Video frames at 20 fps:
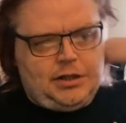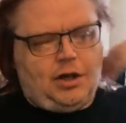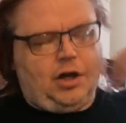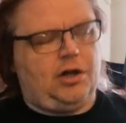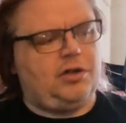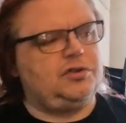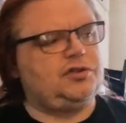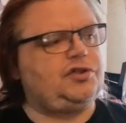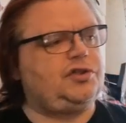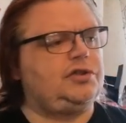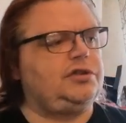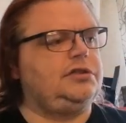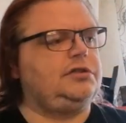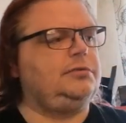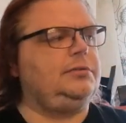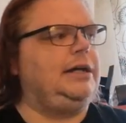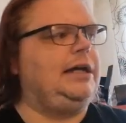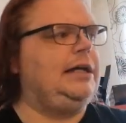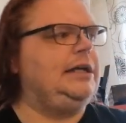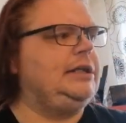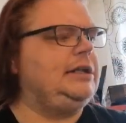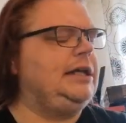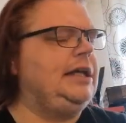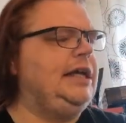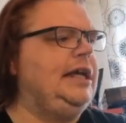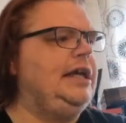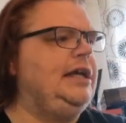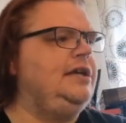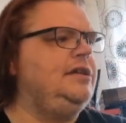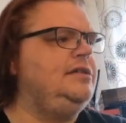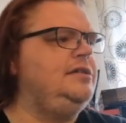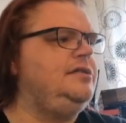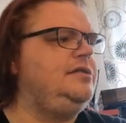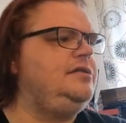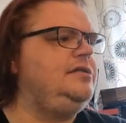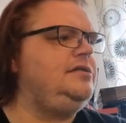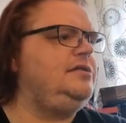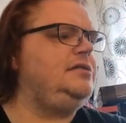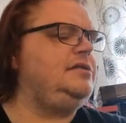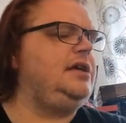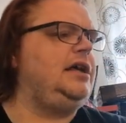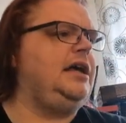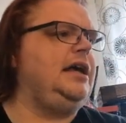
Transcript: Also, as well, is